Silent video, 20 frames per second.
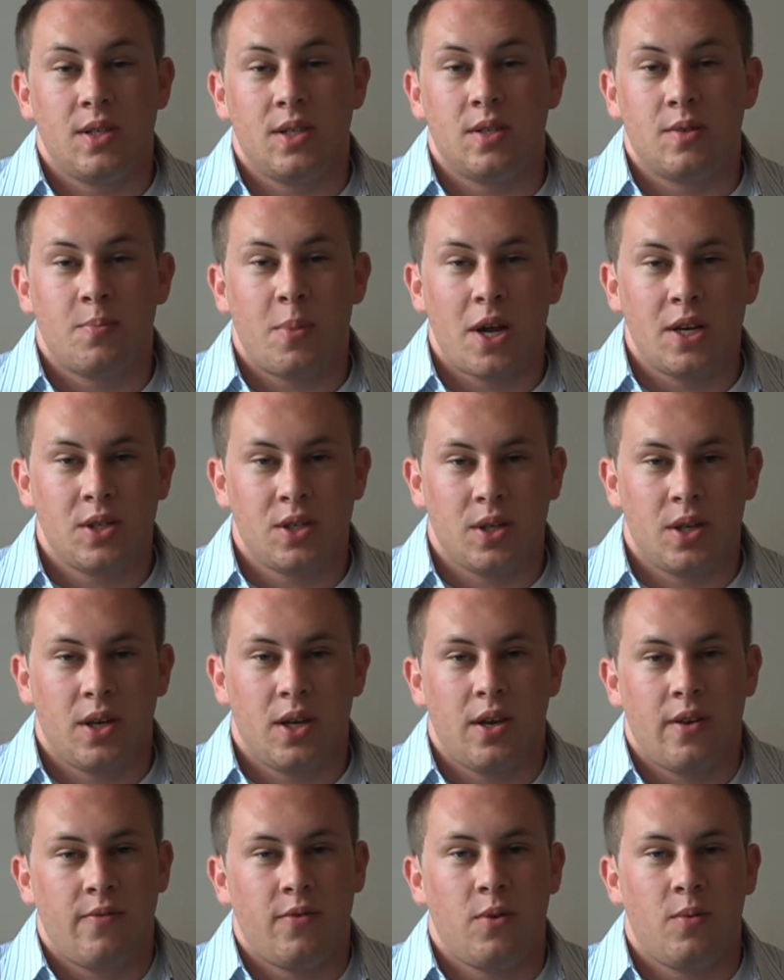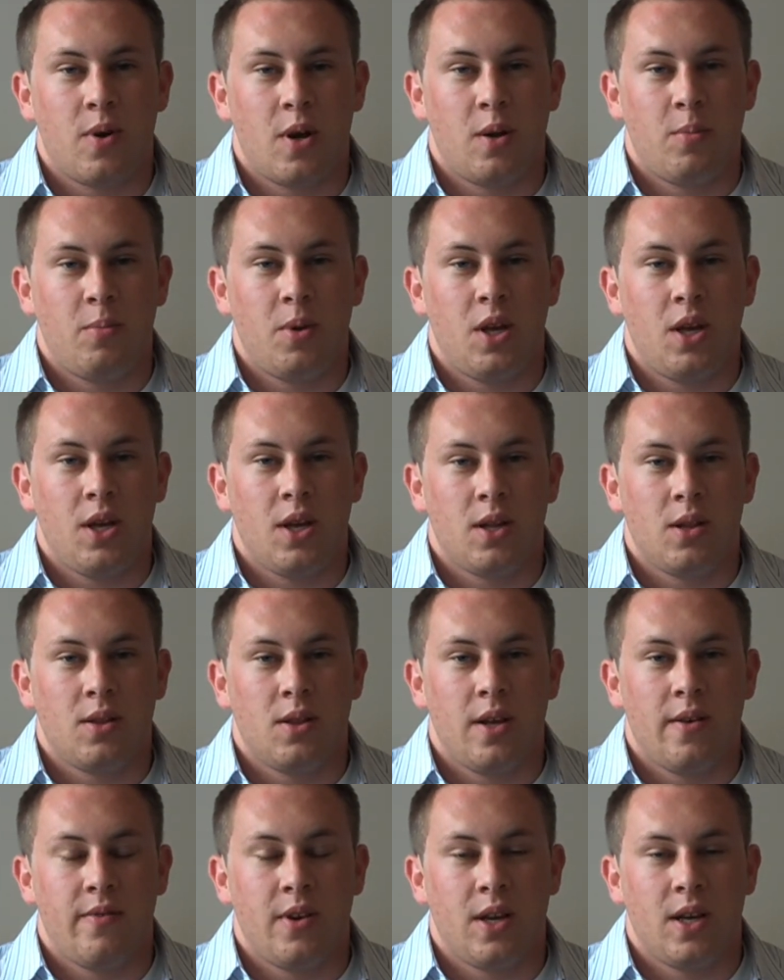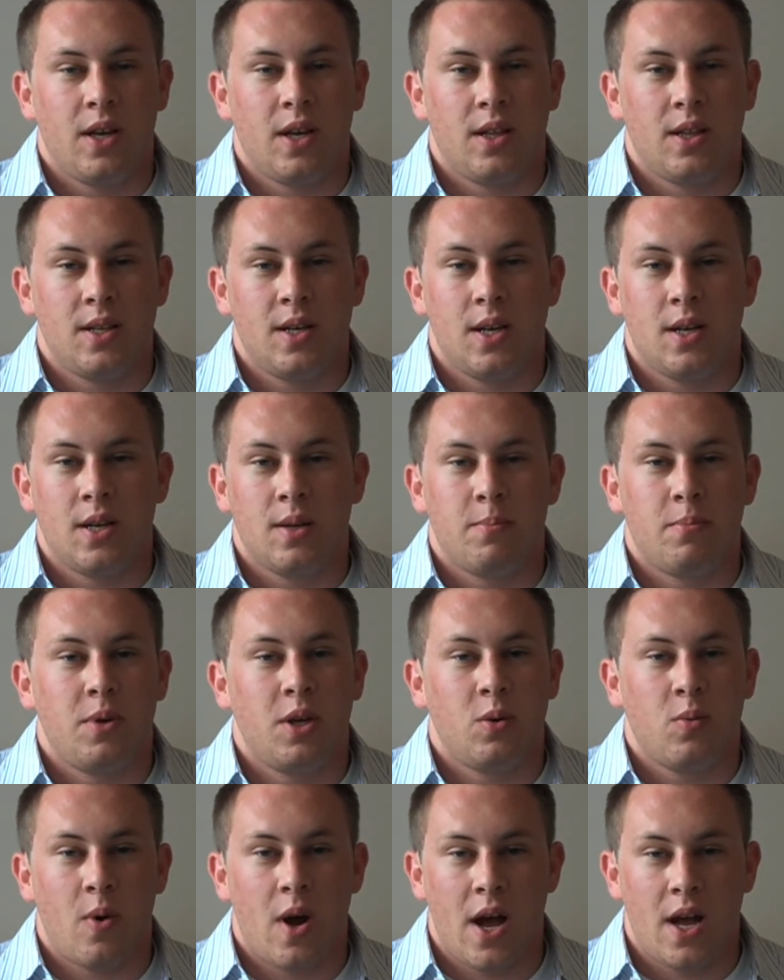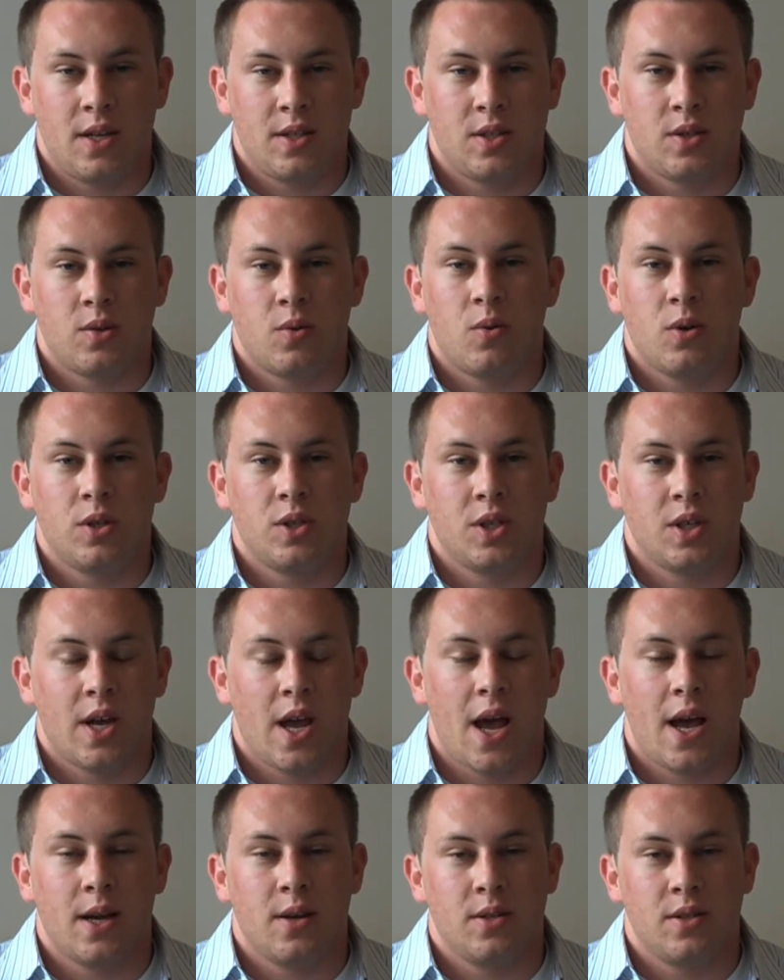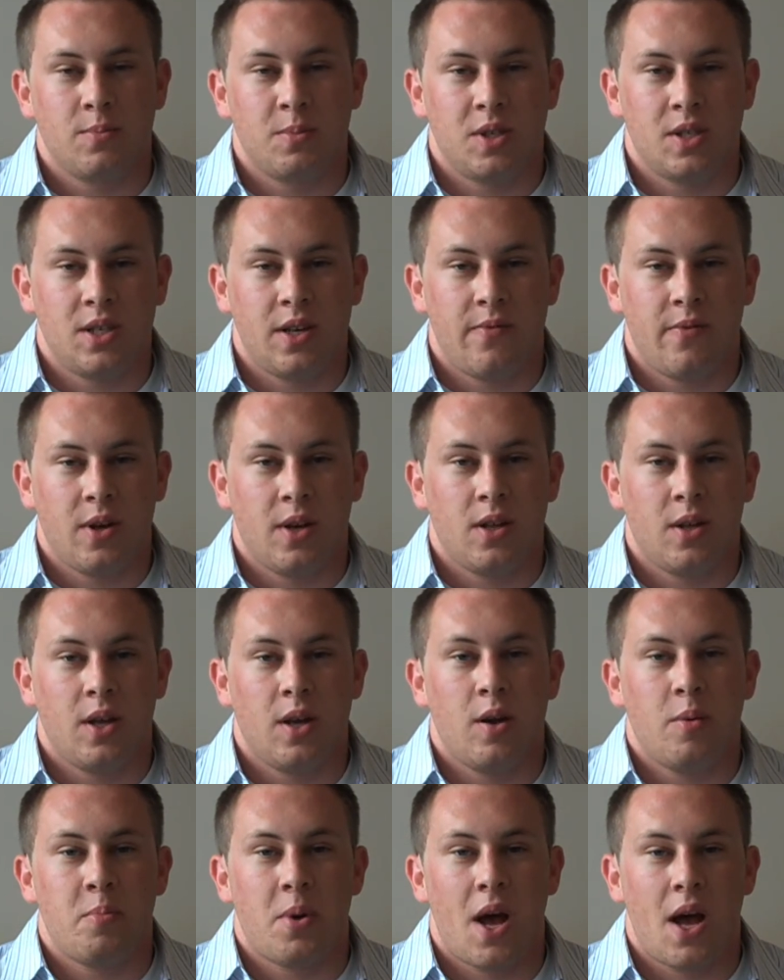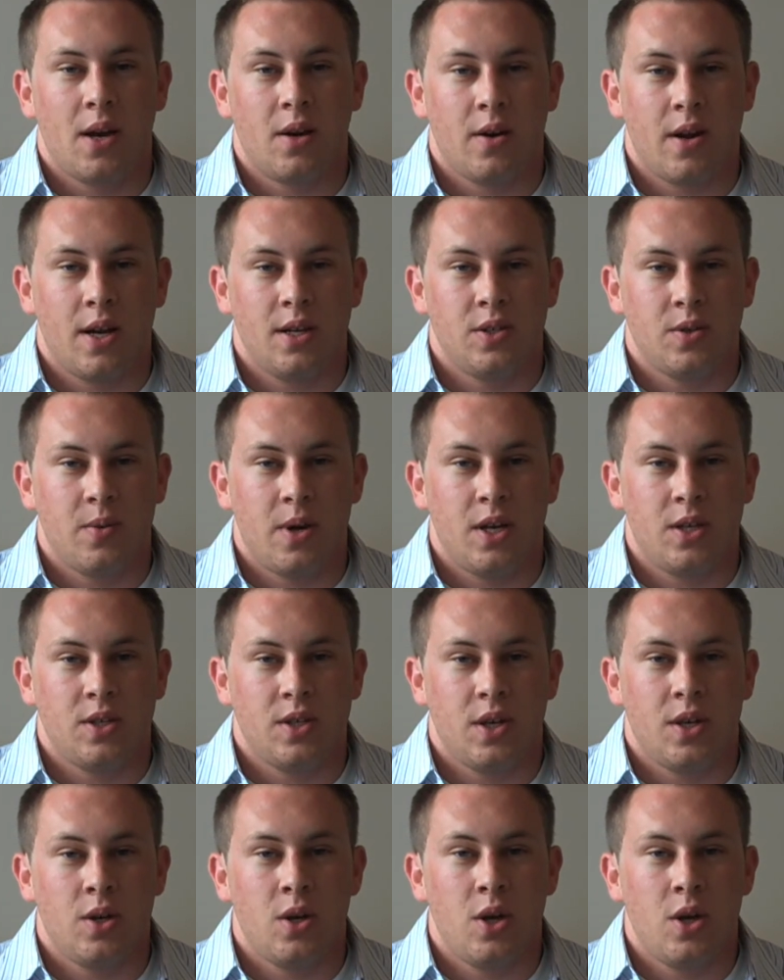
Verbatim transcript: especially if you want to be living in the Midwest or Chicago specifically upon graduation.